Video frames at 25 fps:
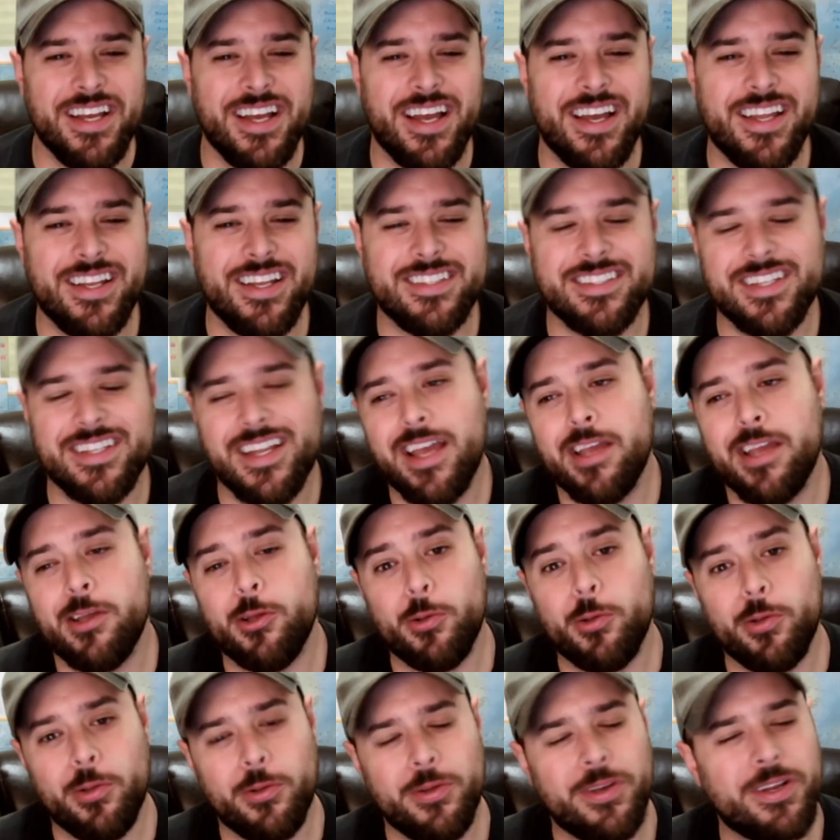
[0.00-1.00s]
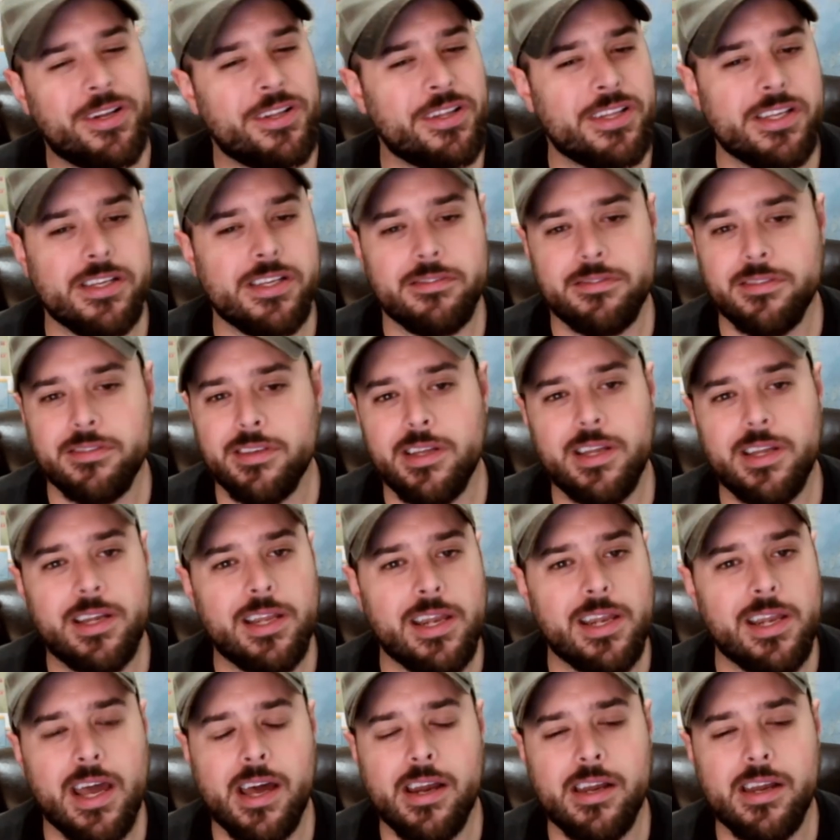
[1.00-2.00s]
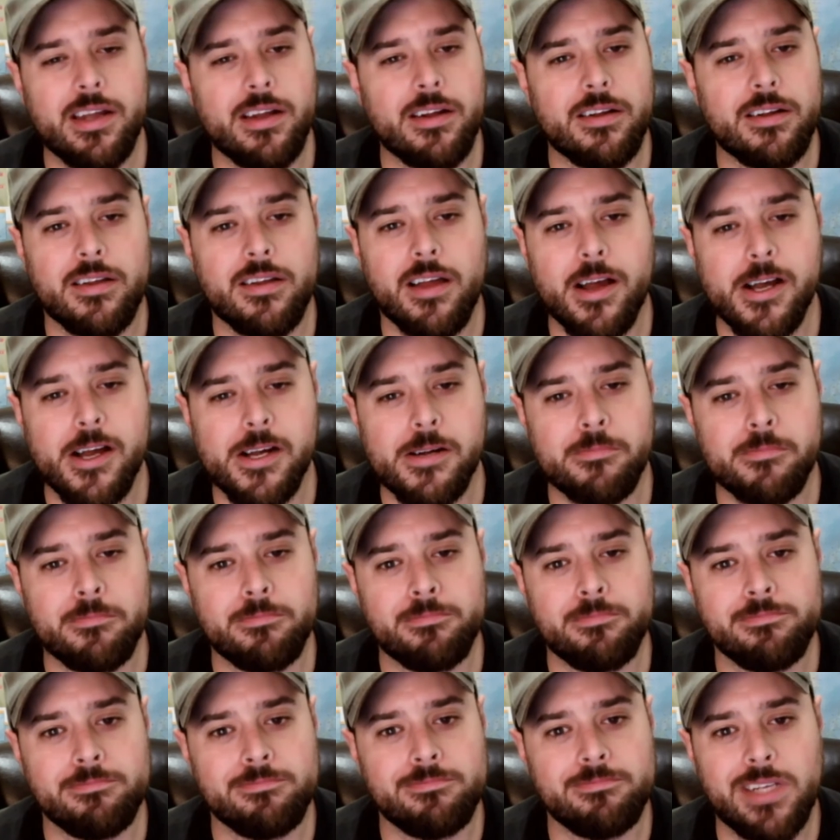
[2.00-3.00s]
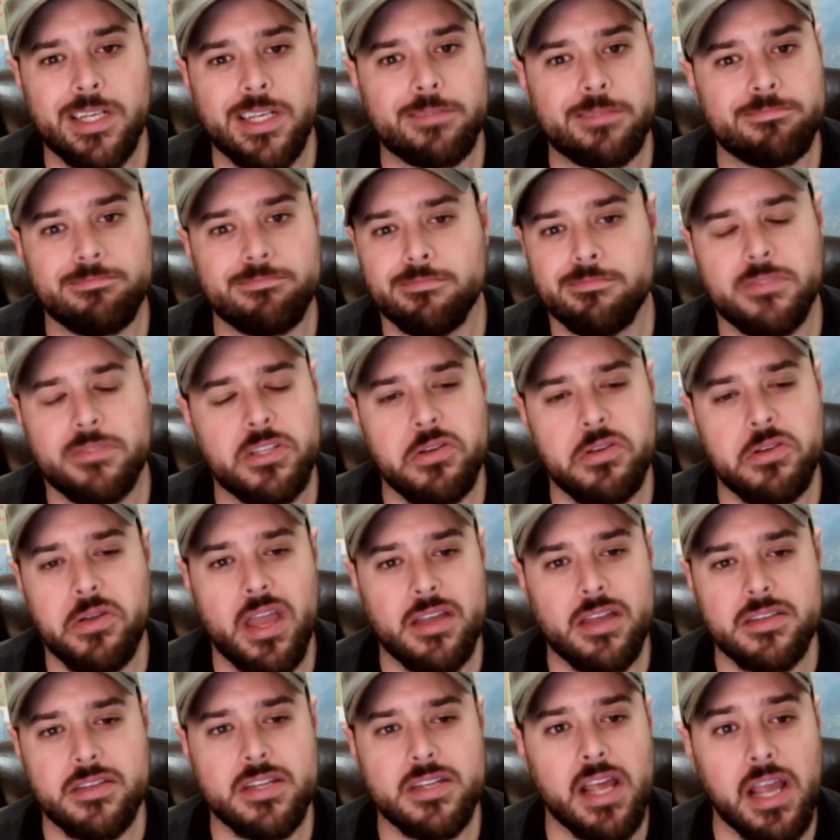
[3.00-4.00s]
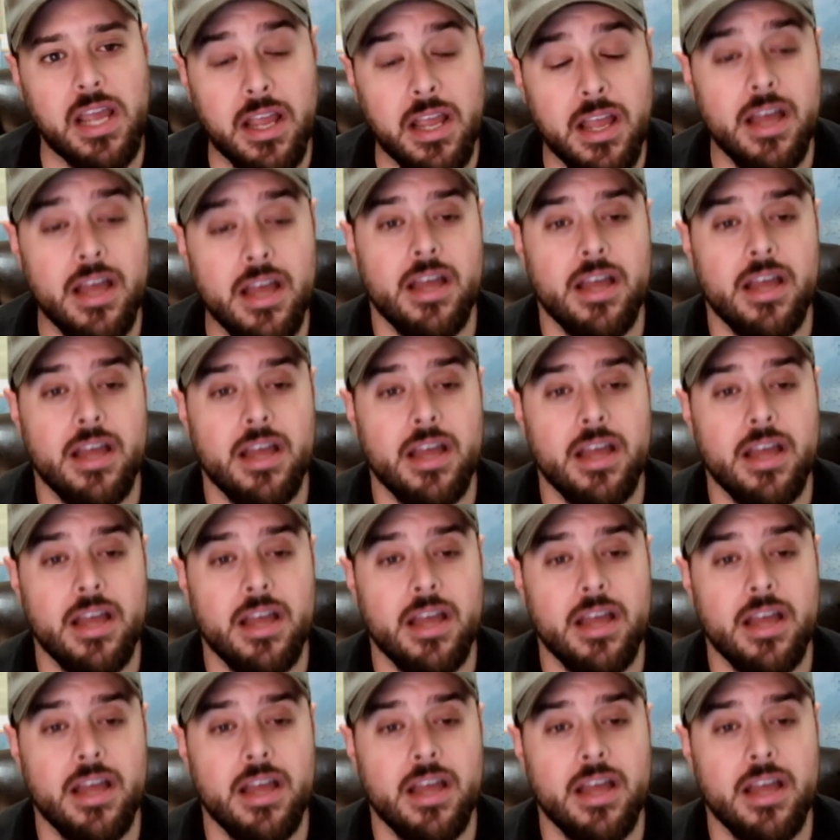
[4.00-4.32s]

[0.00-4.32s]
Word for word: And he said, hey, you, you need to leave. You need to get out of here. Um, like, you can't stay.